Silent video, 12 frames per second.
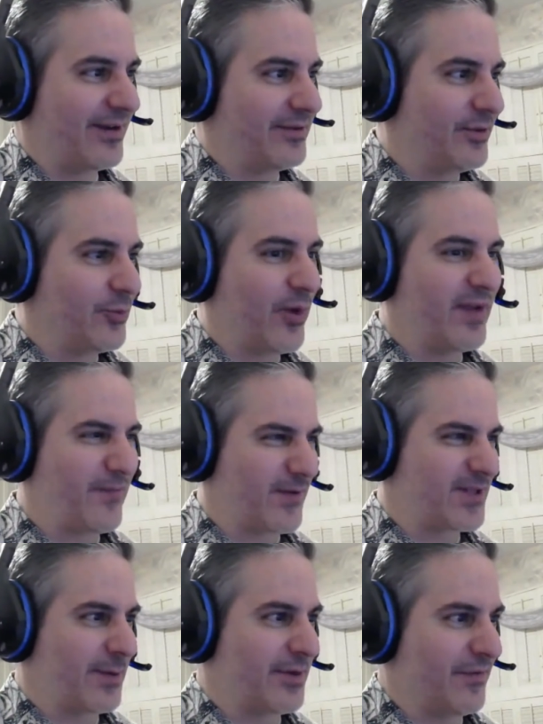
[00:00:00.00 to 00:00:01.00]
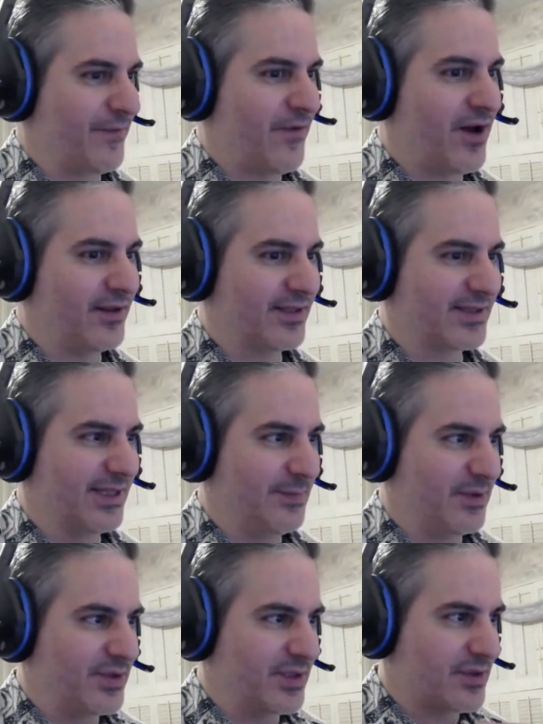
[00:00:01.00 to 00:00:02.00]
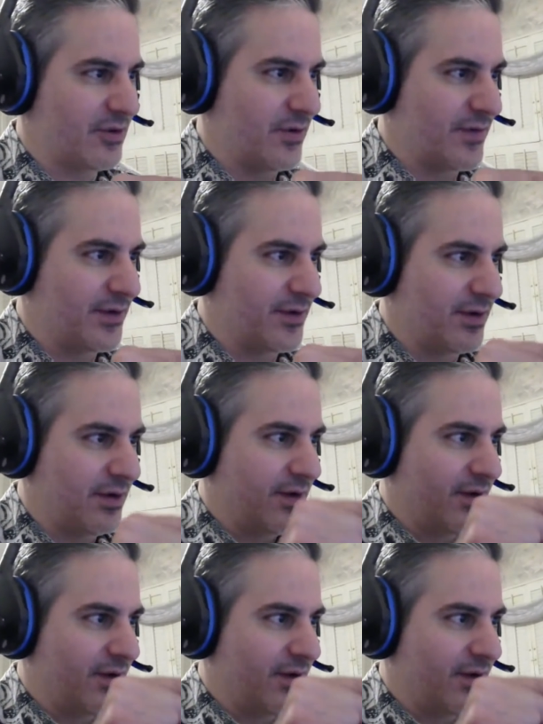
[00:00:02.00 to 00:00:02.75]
And you'd wait for someone to fall asleep, and you just go over and you go,